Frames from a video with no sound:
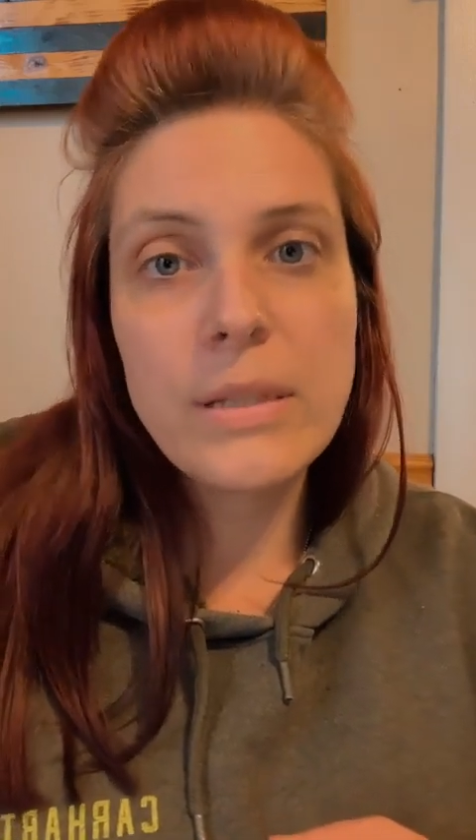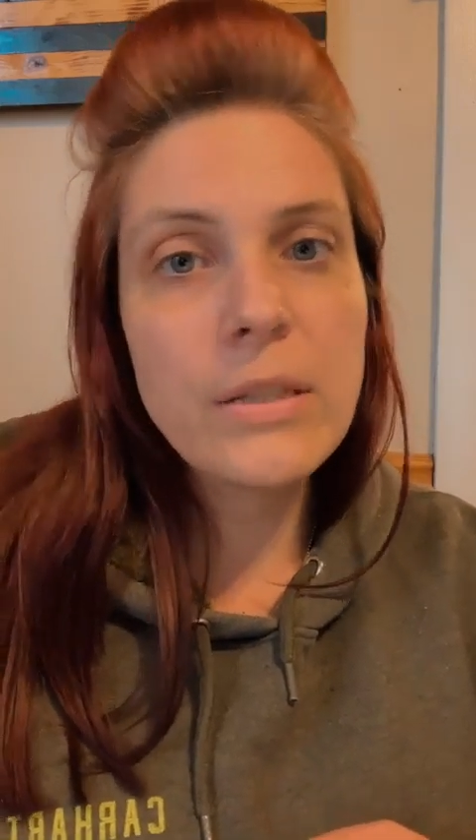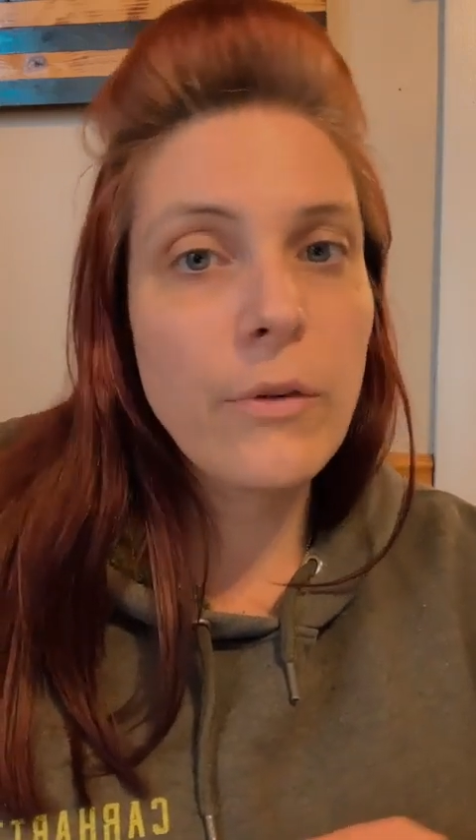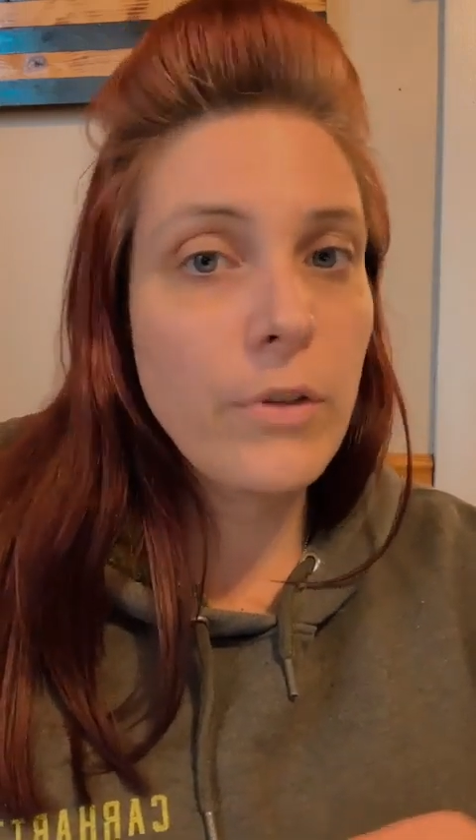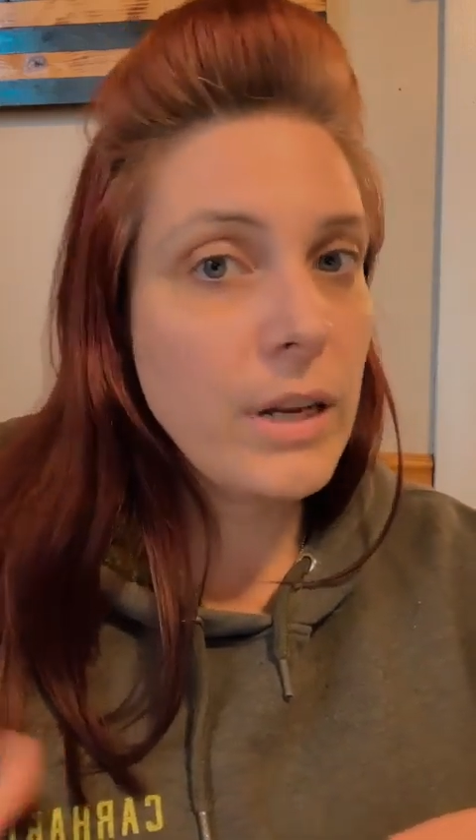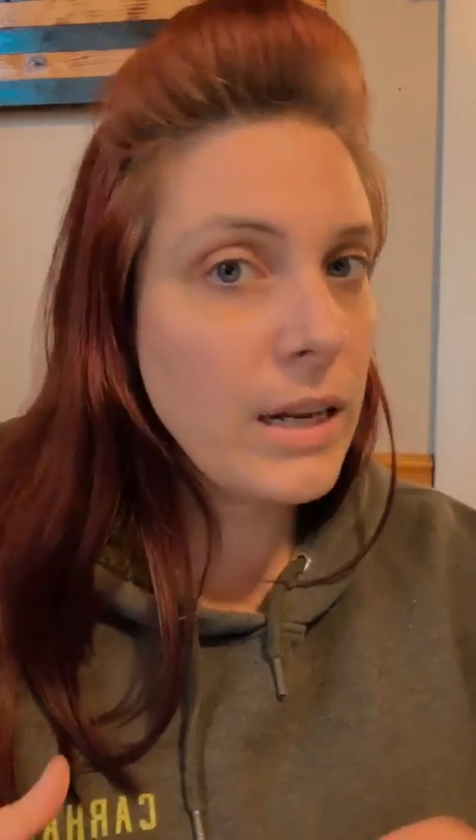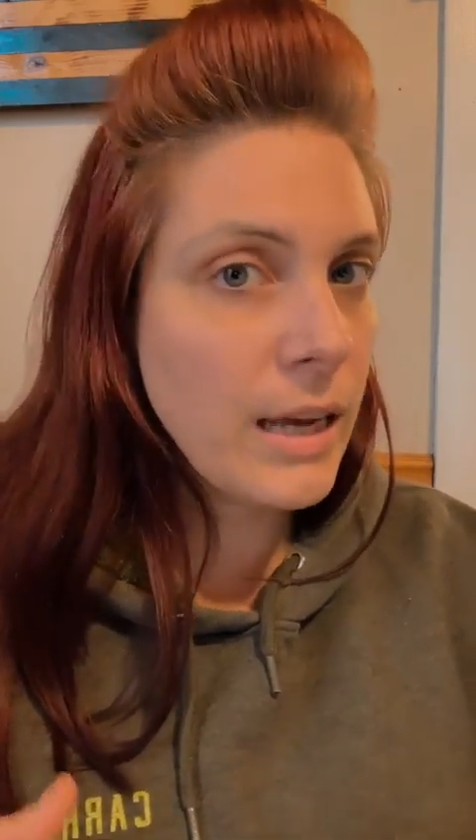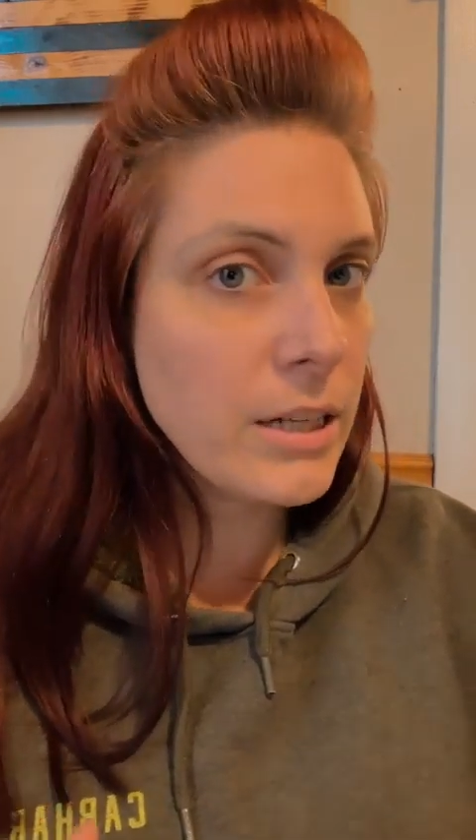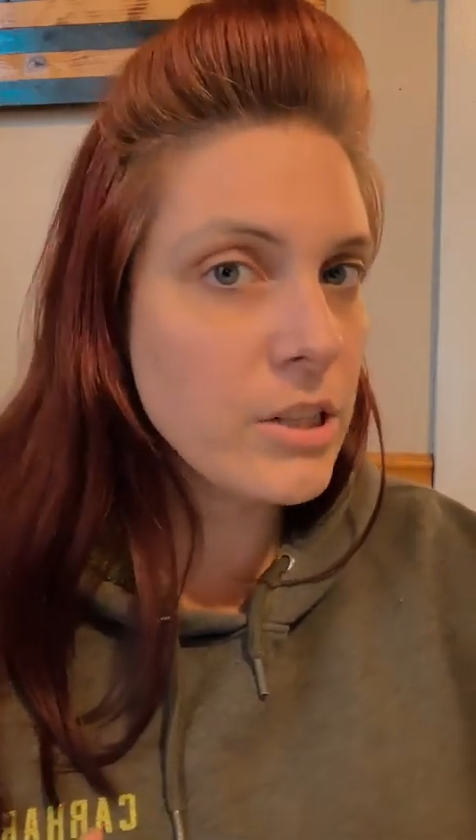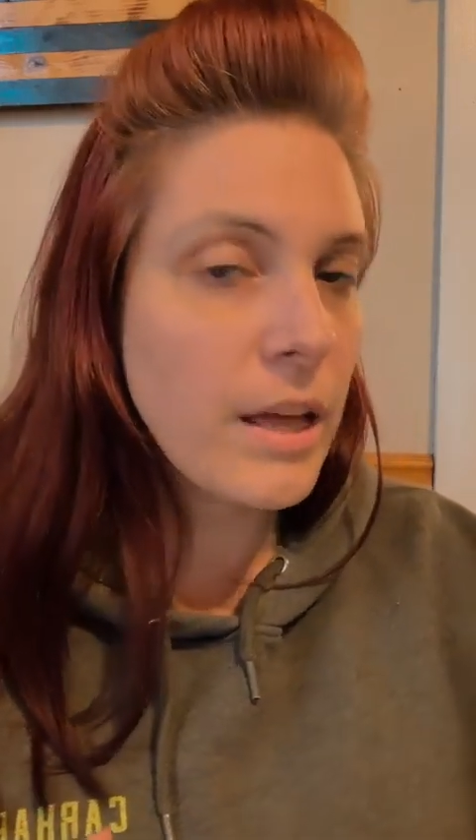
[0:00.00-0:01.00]
So if you need to
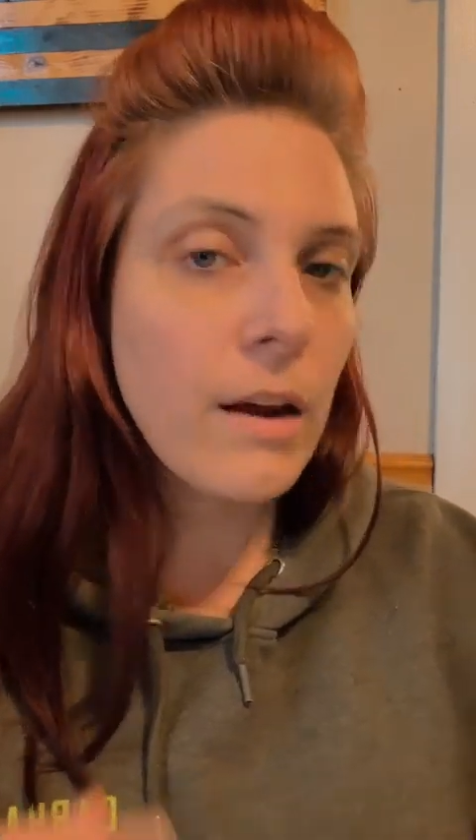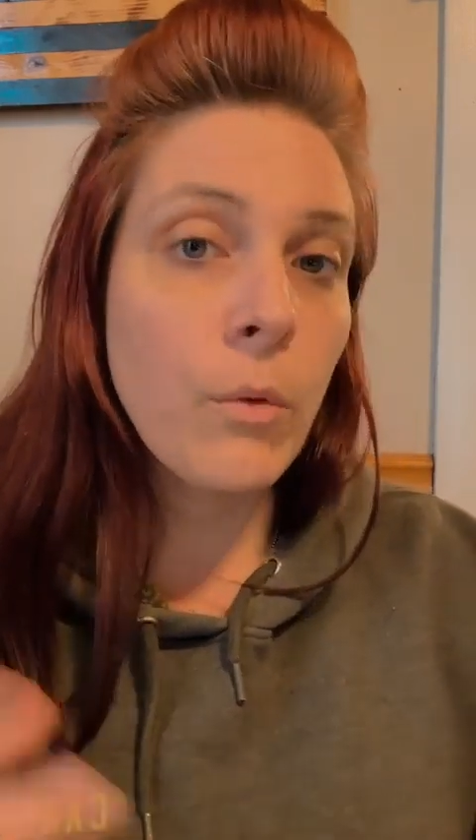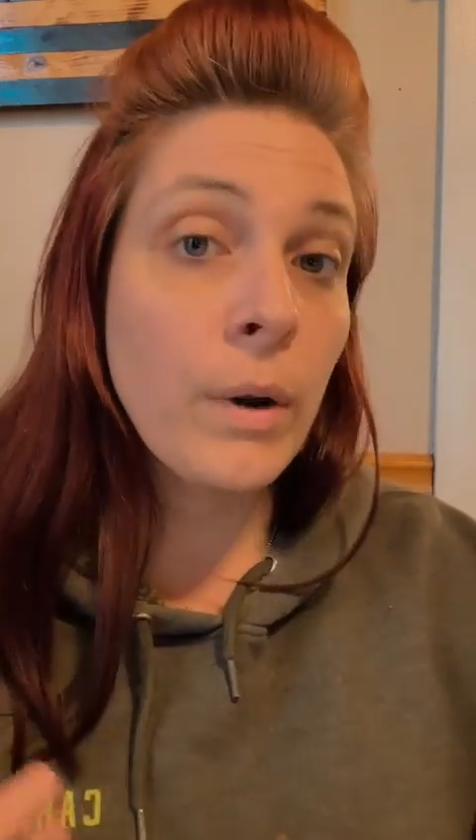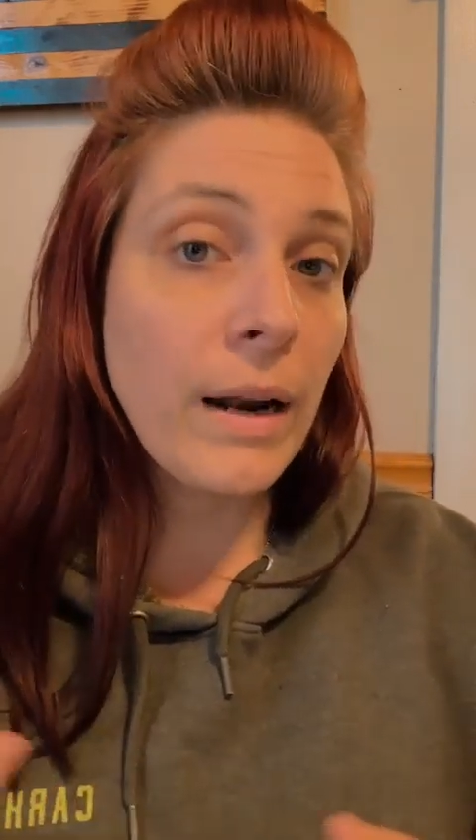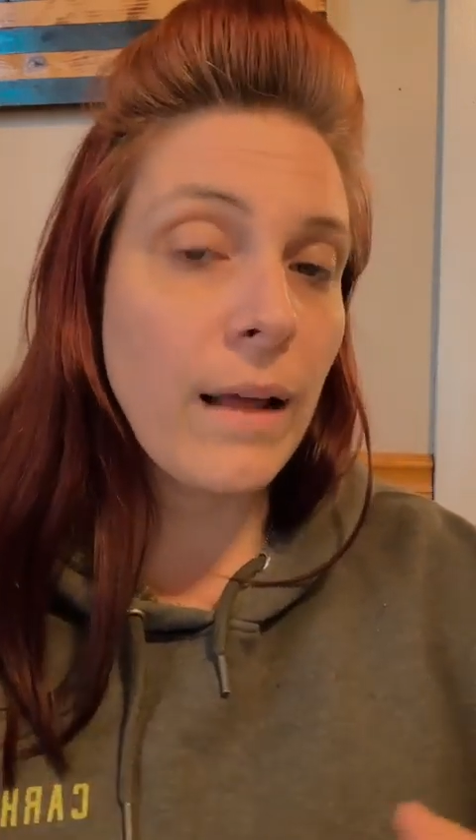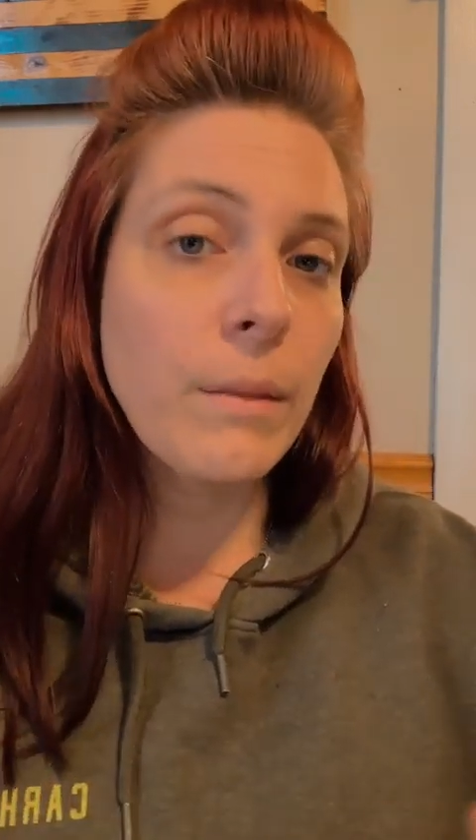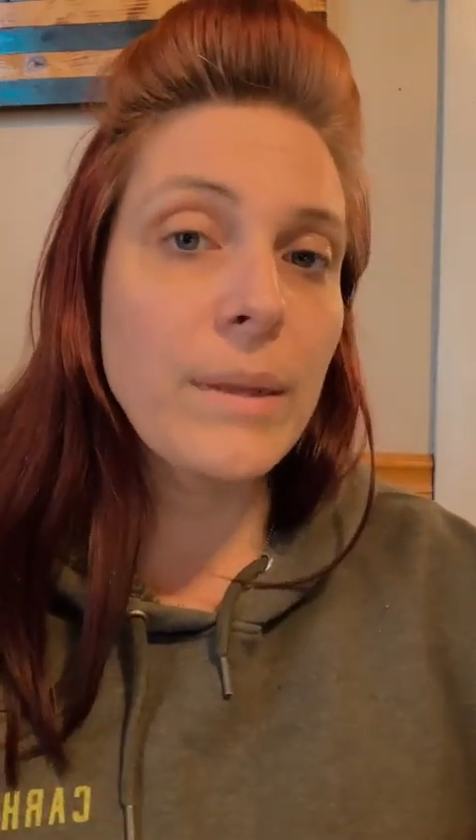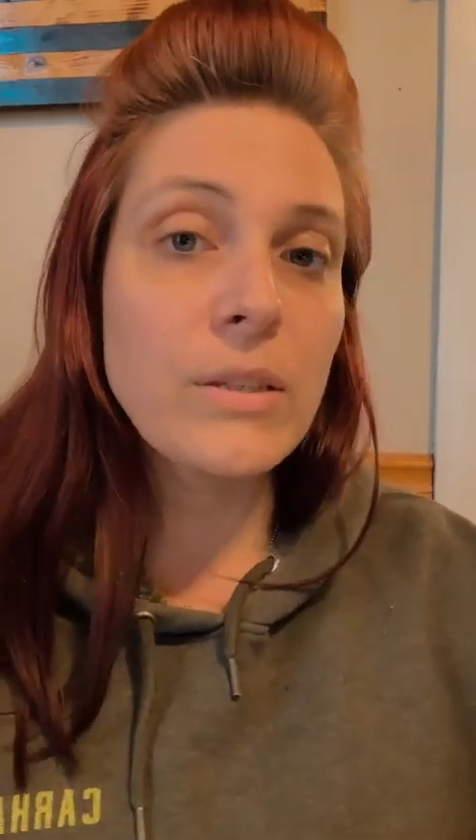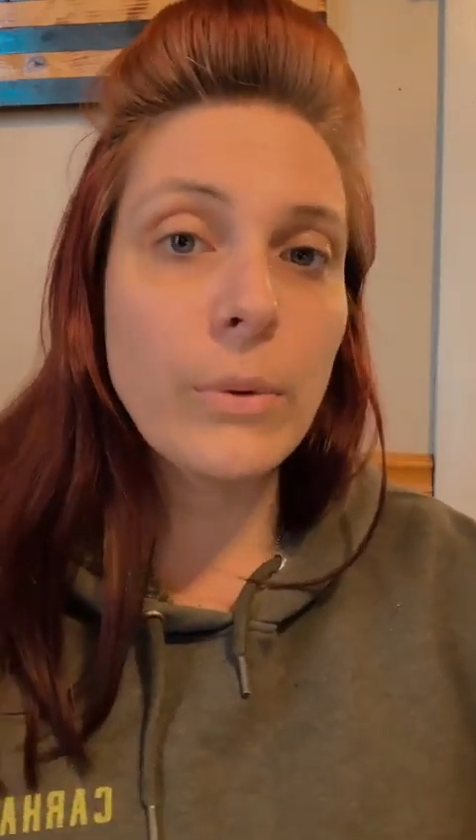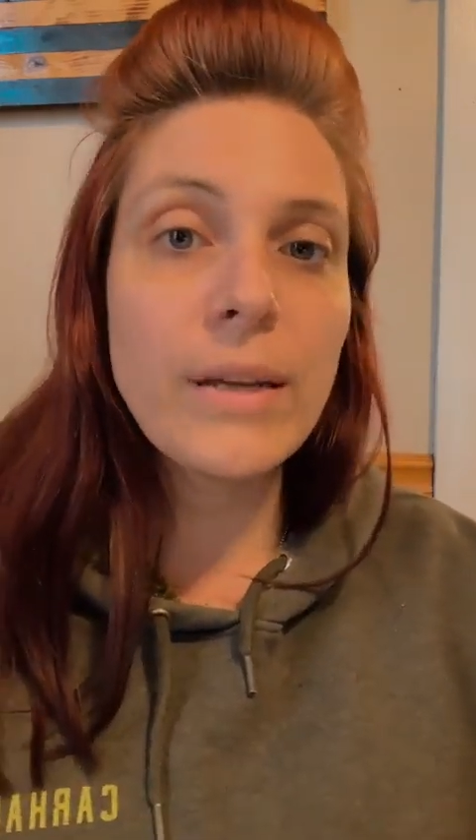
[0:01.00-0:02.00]
catch that on what an
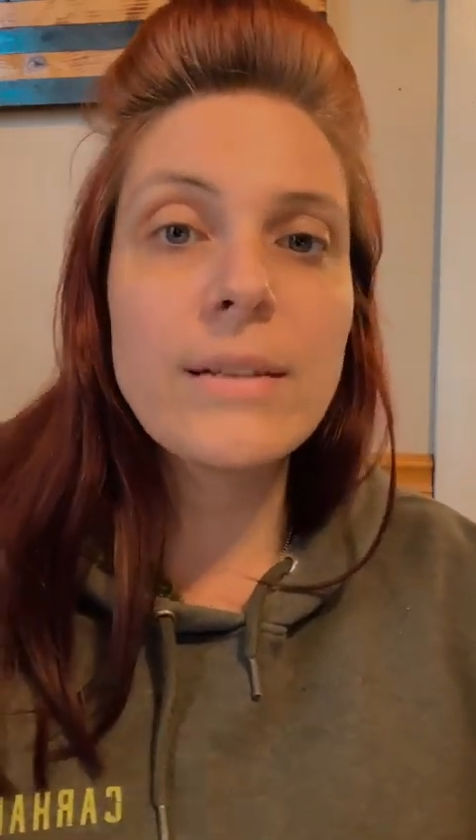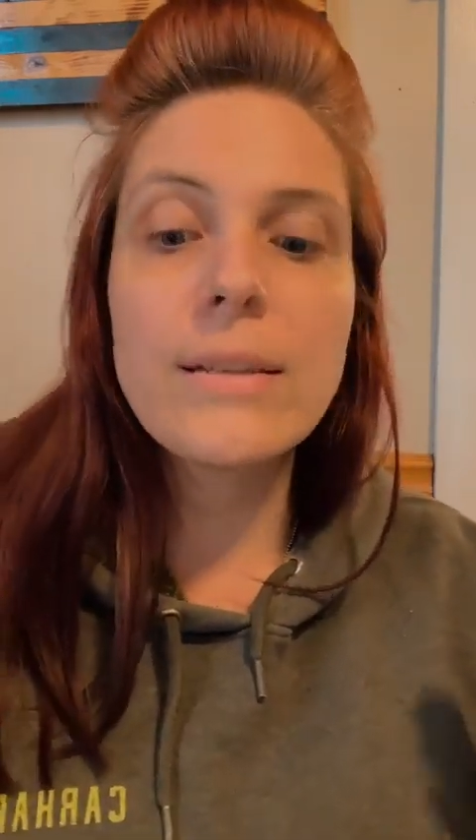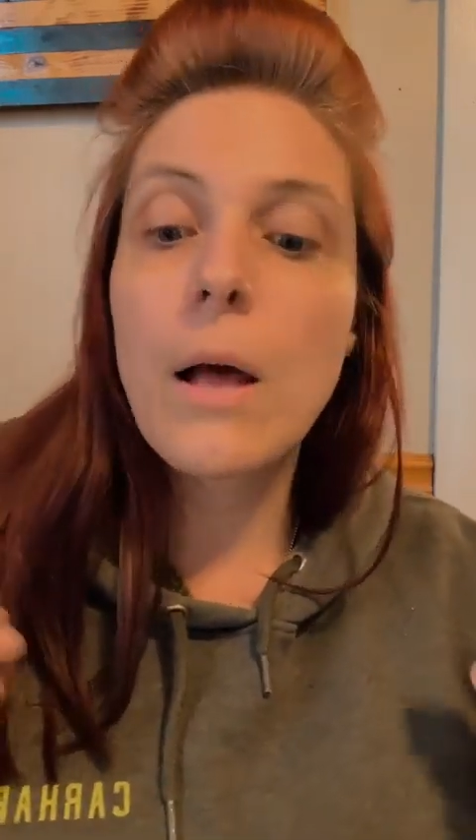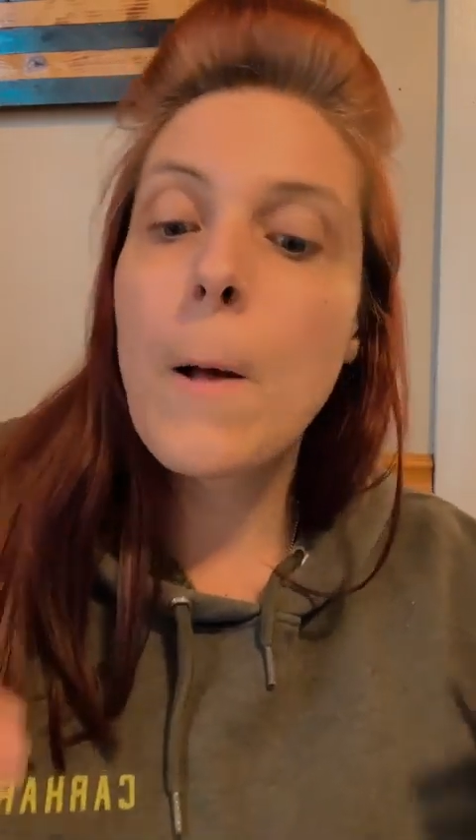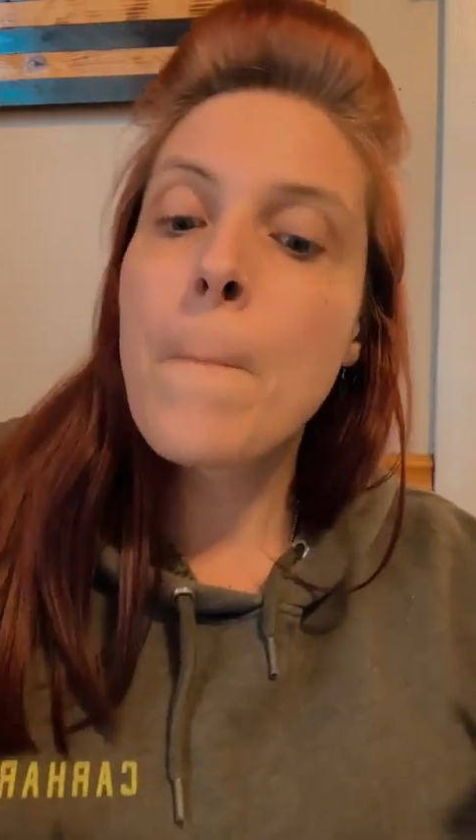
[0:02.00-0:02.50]
elemental is,